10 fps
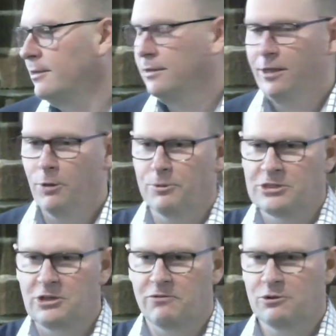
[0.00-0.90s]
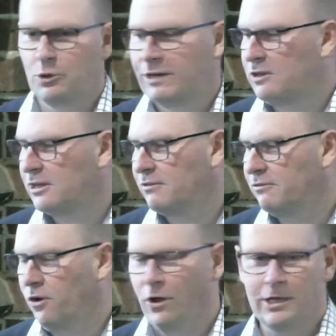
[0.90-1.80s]
Help yourself to whatever you can
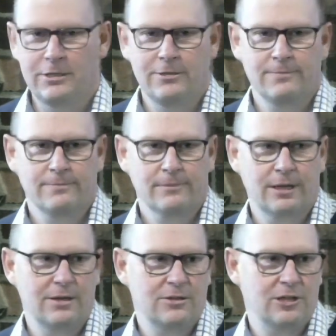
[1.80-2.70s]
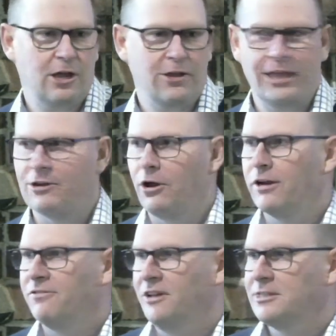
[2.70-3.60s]
find. So that night, I
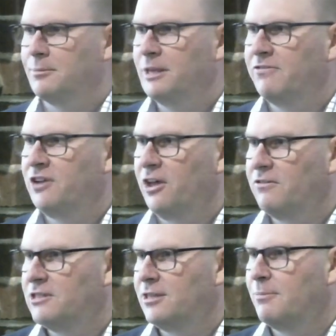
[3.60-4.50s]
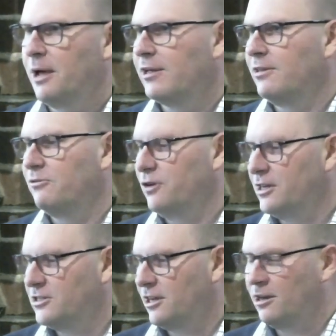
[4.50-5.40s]
found some leftovers at the back of the
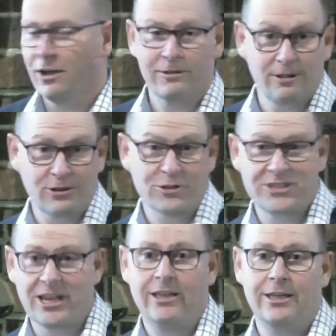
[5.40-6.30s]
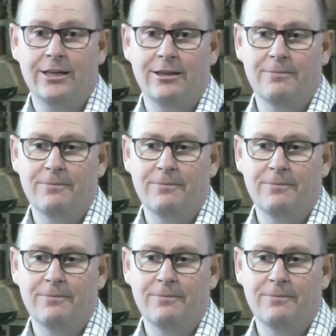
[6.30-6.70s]
fridge, and I got stuck into them.